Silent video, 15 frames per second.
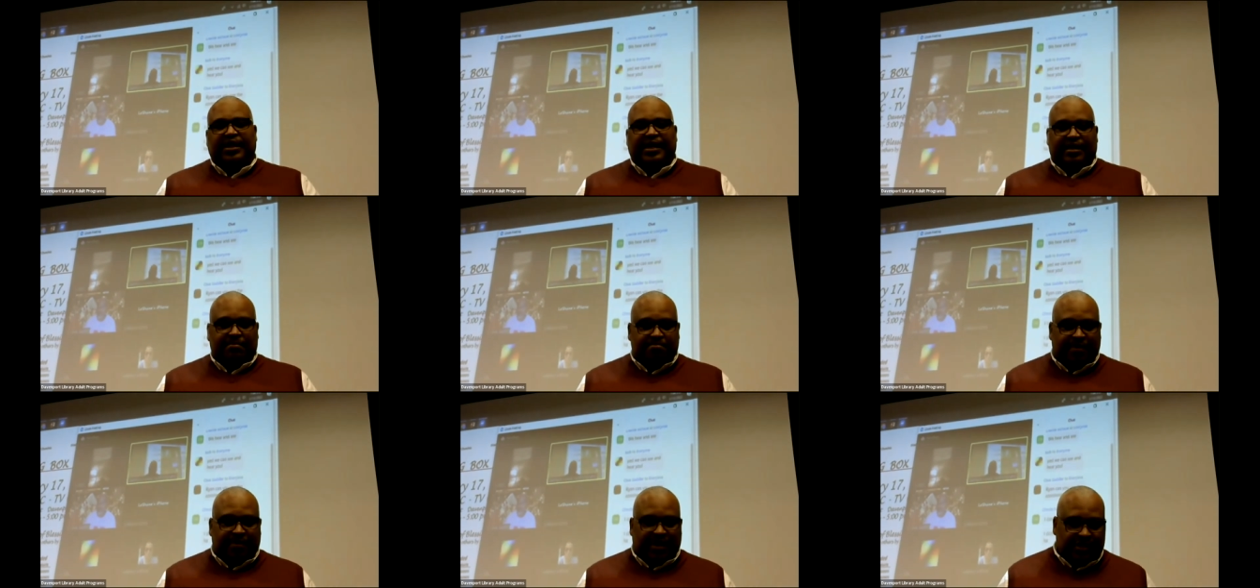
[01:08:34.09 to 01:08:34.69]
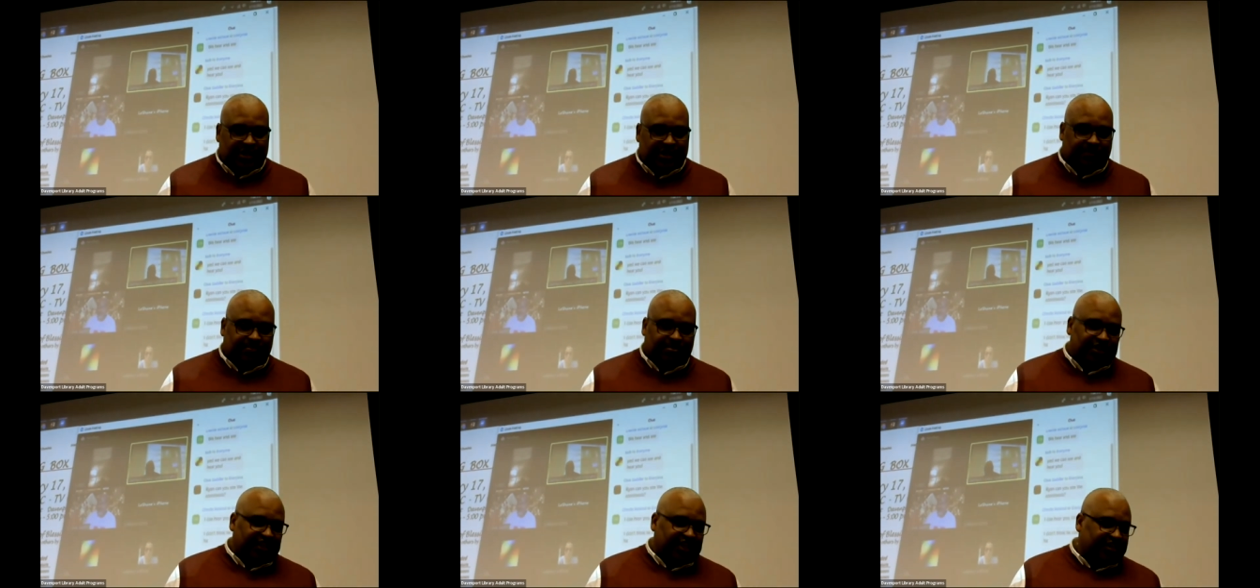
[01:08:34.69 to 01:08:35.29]
Again, much
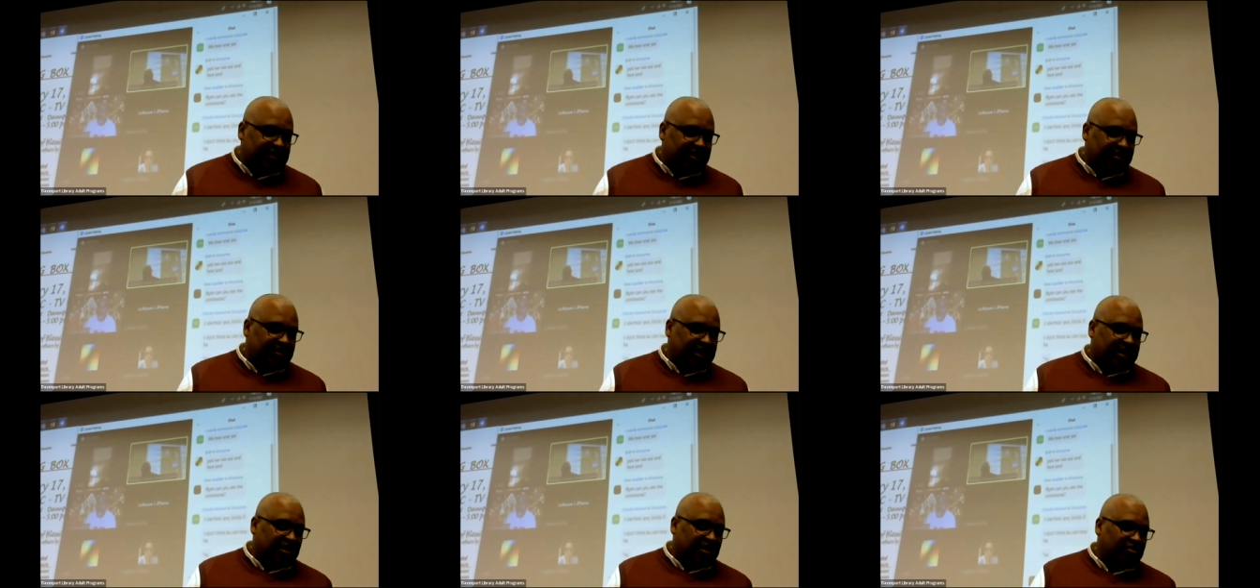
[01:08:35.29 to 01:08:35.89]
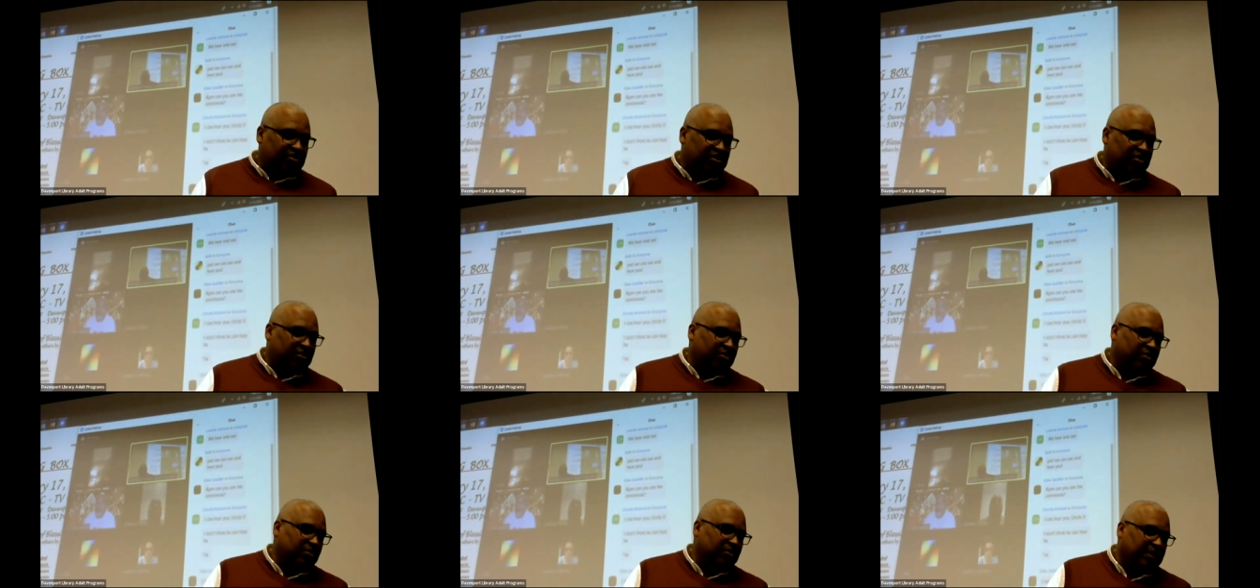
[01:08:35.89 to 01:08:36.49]
appreciation, and thank you
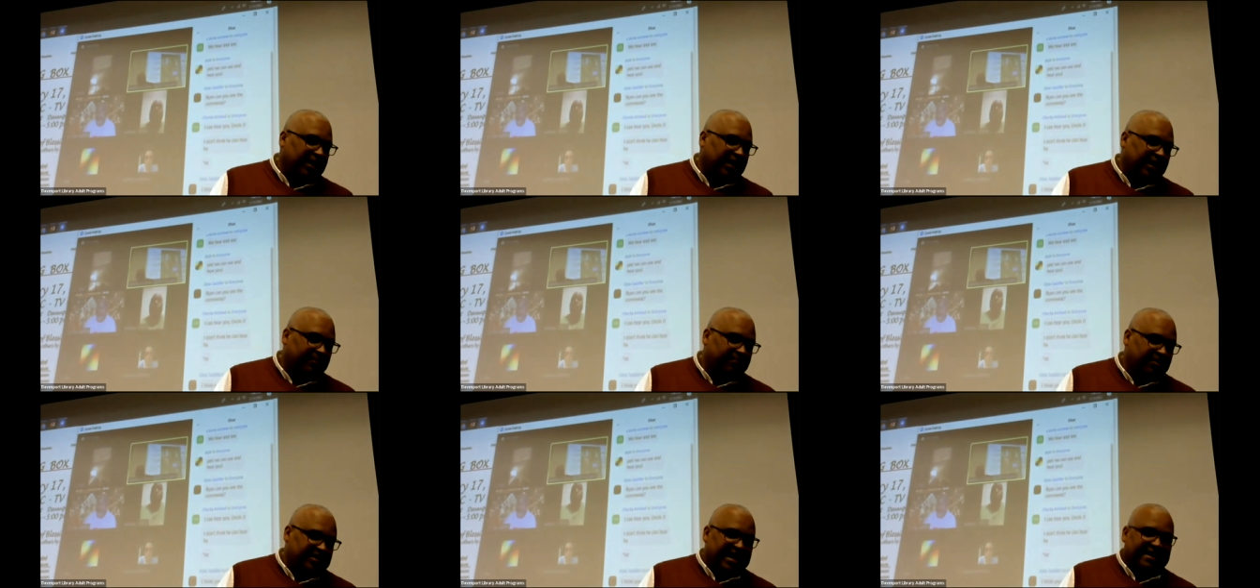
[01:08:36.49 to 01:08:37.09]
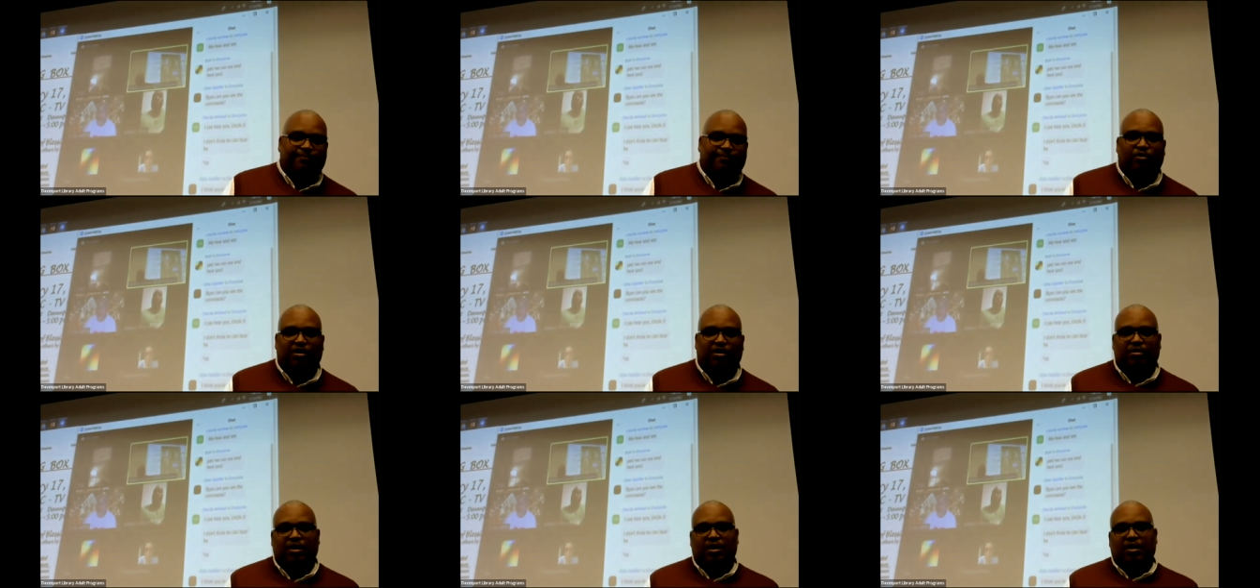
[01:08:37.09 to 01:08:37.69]
to the
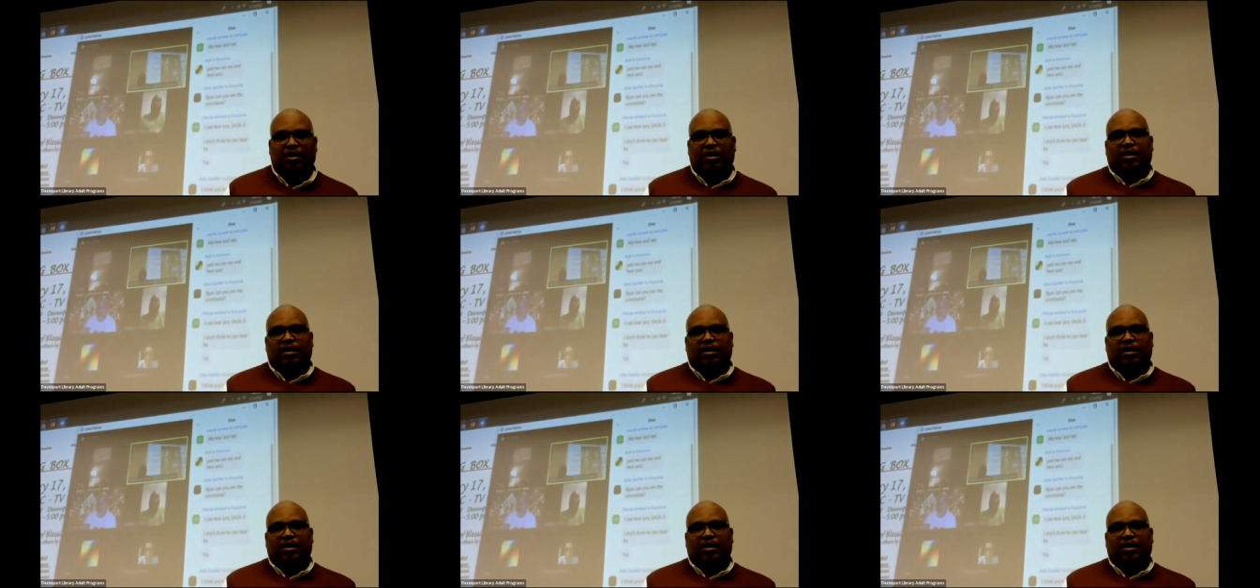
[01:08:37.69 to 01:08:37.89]
Davenport